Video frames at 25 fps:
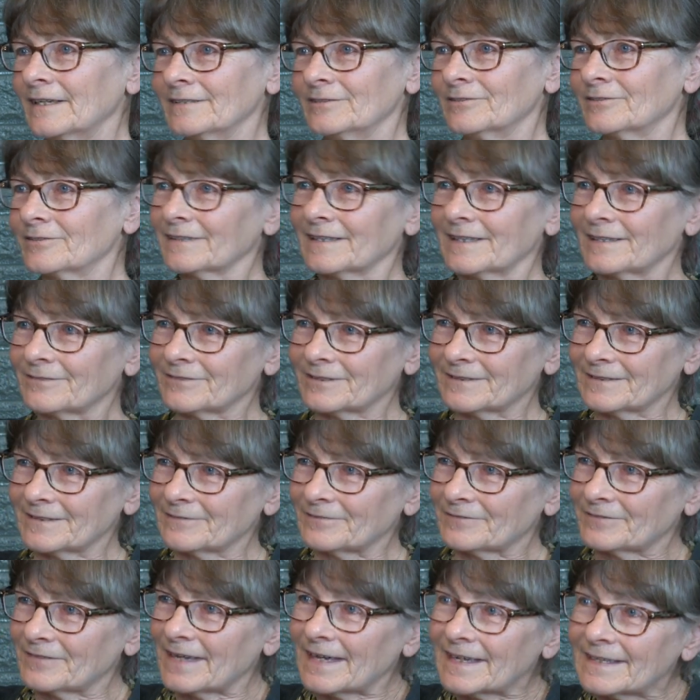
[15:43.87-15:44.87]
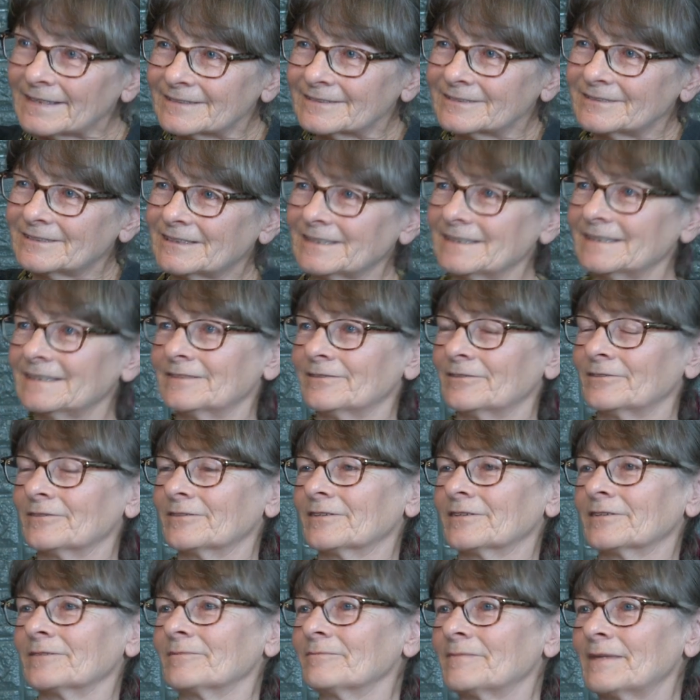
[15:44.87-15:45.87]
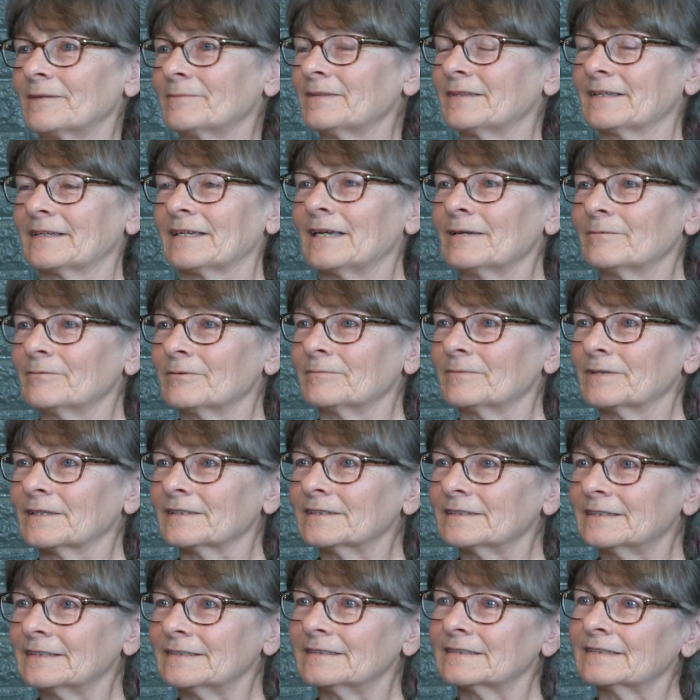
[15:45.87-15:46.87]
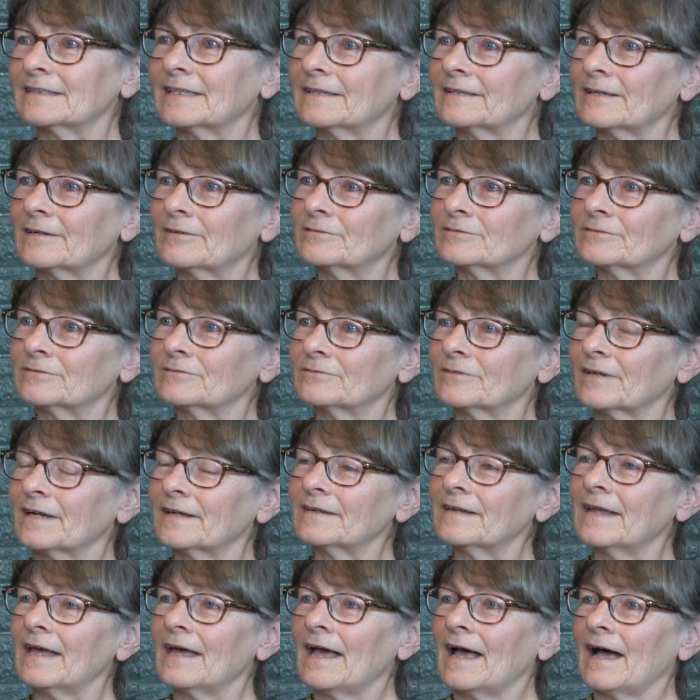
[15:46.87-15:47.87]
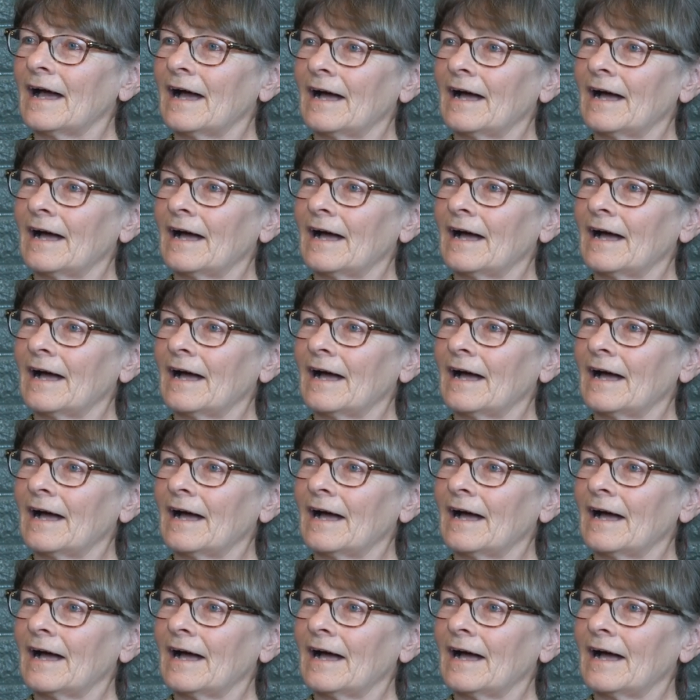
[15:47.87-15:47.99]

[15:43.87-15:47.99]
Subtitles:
your level of energy or maybe the capability to get out and run?